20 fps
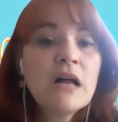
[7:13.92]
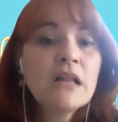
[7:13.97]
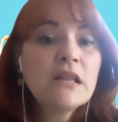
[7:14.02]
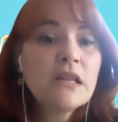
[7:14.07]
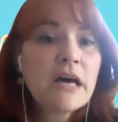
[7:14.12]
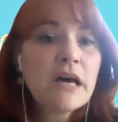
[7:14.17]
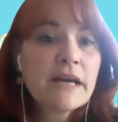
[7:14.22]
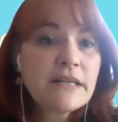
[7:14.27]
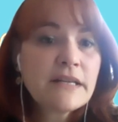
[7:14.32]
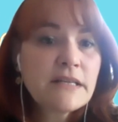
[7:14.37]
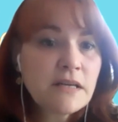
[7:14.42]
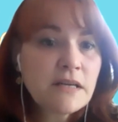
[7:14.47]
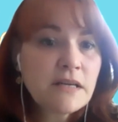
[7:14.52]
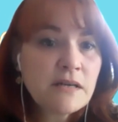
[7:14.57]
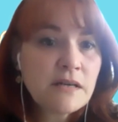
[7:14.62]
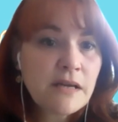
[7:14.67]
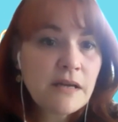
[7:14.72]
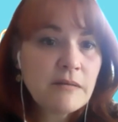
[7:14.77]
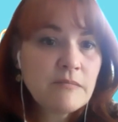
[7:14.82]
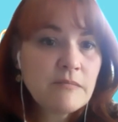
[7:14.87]
A lot of
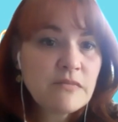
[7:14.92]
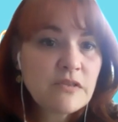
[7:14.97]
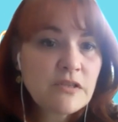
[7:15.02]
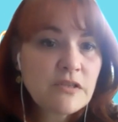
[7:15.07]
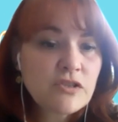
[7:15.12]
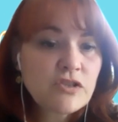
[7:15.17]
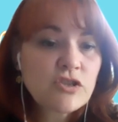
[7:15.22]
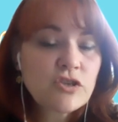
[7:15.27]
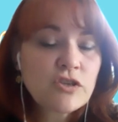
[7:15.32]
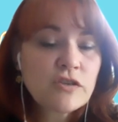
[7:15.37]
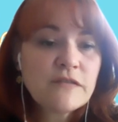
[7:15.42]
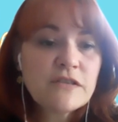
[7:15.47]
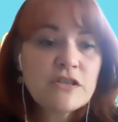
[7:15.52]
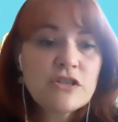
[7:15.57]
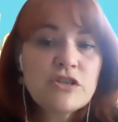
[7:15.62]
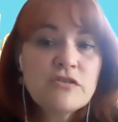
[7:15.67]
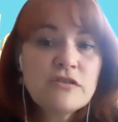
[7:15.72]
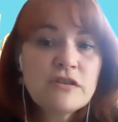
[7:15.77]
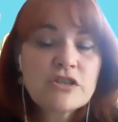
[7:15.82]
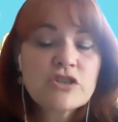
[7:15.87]
times,
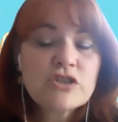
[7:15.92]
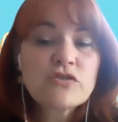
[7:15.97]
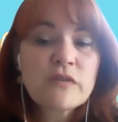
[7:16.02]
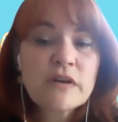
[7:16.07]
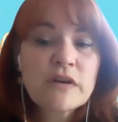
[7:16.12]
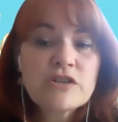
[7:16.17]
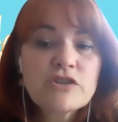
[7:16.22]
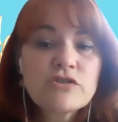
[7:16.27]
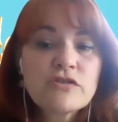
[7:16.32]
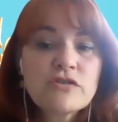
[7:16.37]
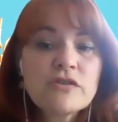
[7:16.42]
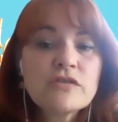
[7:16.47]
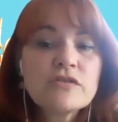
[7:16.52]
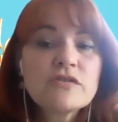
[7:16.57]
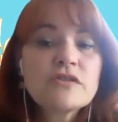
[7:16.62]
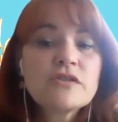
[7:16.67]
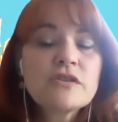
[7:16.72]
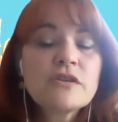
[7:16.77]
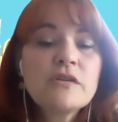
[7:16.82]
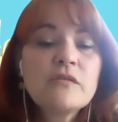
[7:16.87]
service unit
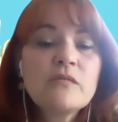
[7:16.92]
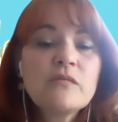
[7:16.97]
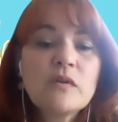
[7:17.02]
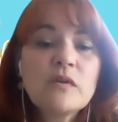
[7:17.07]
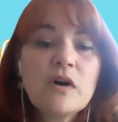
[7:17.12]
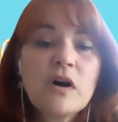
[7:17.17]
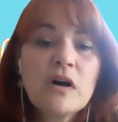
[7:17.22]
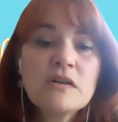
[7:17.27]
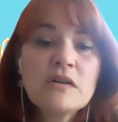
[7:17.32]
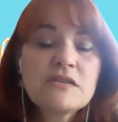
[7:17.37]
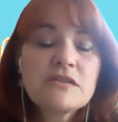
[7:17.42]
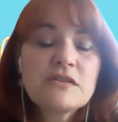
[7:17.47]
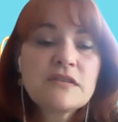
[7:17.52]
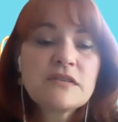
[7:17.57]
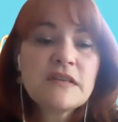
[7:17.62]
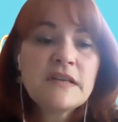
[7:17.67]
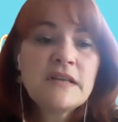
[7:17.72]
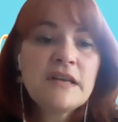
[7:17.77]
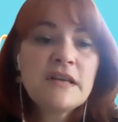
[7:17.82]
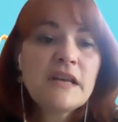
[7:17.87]
treasurers will also
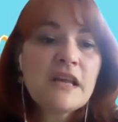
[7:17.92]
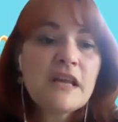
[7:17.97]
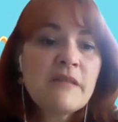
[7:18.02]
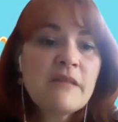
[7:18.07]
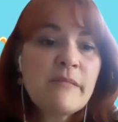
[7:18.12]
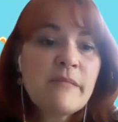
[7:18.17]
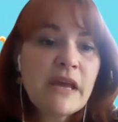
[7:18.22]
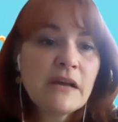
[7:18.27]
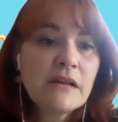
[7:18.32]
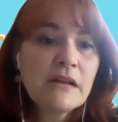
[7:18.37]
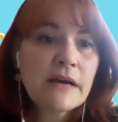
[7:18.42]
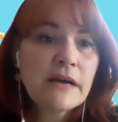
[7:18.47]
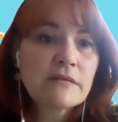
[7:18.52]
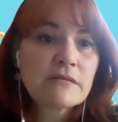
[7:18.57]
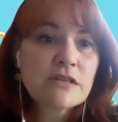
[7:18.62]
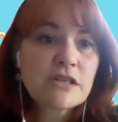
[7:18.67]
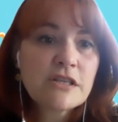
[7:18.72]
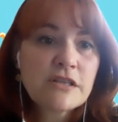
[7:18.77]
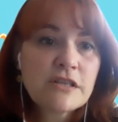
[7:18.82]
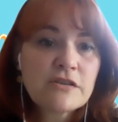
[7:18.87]
send an email
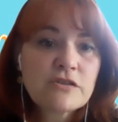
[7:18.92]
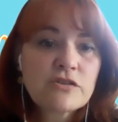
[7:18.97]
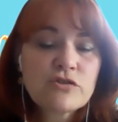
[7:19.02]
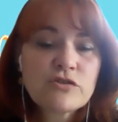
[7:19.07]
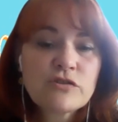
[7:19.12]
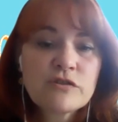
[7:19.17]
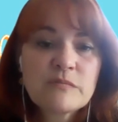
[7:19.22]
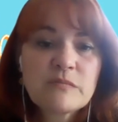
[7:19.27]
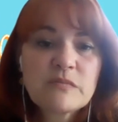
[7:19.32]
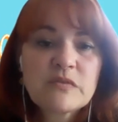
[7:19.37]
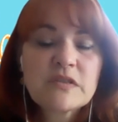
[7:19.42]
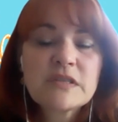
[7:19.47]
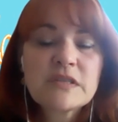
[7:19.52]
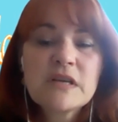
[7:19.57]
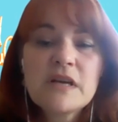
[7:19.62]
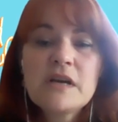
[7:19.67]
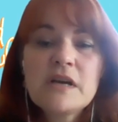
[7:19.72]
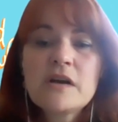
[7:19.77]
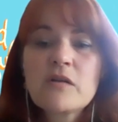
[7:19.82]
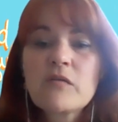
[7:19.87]
out to their troops
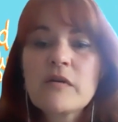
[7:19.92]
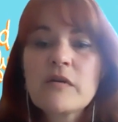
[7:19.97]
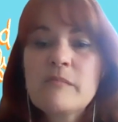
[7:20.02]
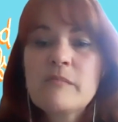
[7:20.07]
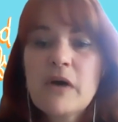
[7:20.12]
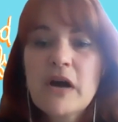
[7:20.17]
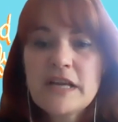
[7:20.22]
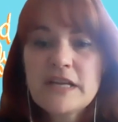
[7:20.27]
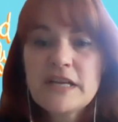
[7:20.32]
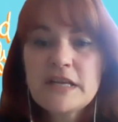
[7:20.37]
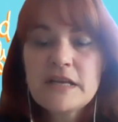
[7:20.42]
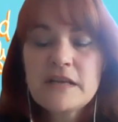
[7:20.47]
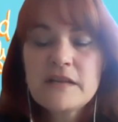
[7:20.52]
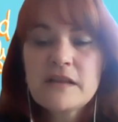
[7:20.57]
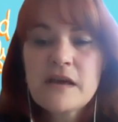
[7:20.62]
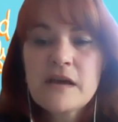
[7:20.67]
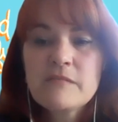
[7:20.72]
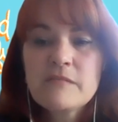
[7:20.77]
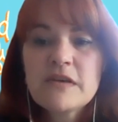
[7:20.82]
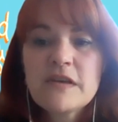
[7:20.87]
reminding
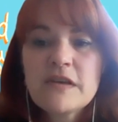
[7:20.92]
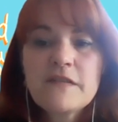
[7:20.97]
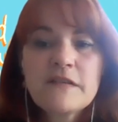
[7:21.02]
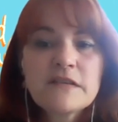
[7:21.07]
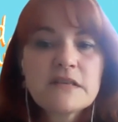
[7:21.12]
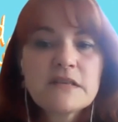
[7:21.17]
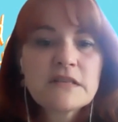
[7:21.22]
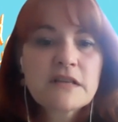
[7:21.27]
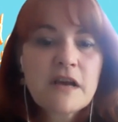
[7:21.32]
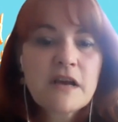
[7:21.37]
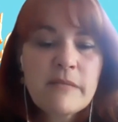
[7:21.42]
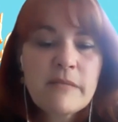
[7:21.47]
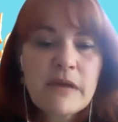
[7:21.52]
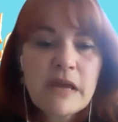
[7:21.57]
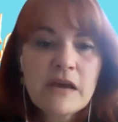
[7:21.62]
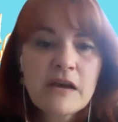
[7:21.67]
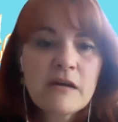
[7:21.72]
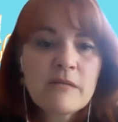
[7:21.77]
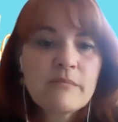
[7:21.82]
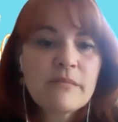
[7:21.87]
them that this is
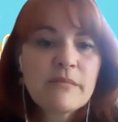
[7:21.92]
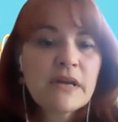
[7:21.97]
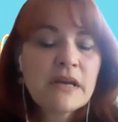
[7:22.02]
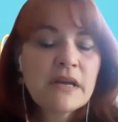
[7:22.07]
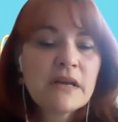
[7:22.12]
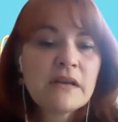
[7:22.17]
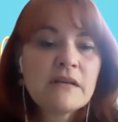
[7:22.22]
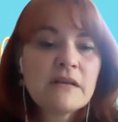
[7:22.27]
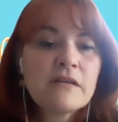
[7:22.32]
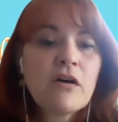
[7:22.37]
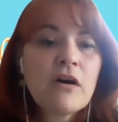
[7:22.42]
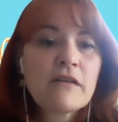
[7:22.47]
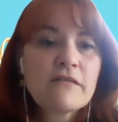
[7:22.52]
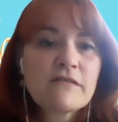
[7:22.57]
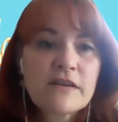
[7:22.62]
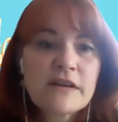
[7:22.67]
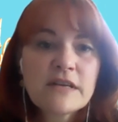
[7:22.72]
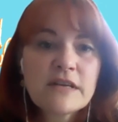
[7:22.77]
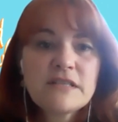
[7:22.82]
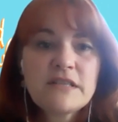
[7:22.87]
coming up and
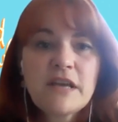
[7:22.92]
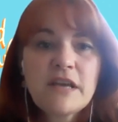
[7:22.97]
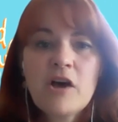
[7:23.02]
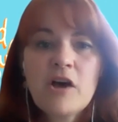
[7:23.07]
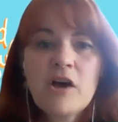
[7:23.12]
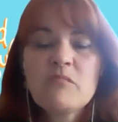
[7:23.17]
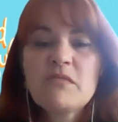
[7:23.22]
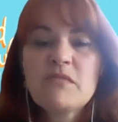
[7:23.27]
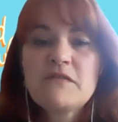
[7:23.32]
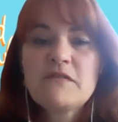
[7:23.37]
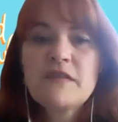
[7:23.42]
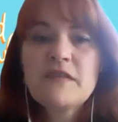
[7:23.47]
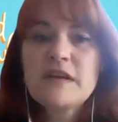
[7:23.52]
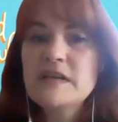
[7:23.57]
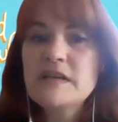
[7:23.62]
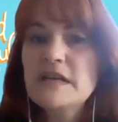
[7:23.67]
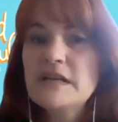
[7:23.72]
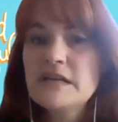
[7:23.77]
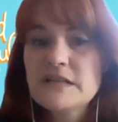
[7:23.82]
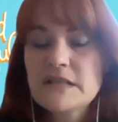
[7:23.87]
offering to help if they
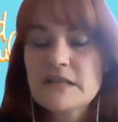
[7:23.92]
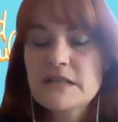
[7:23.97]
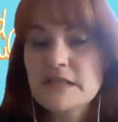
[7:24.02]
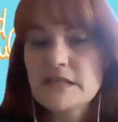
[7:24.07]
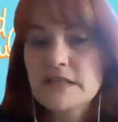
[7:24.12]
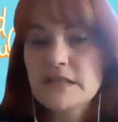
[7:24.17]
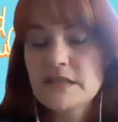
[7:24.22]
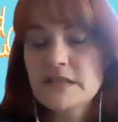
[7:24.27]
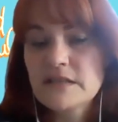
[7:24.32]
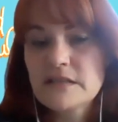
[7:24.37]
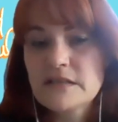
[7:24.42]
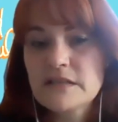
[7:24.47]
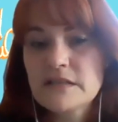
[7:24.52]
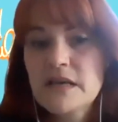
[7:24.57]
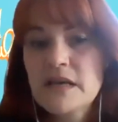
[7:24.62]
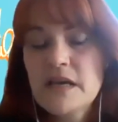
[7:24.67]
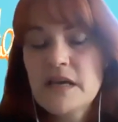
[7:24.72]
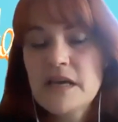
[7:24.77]
need assistance.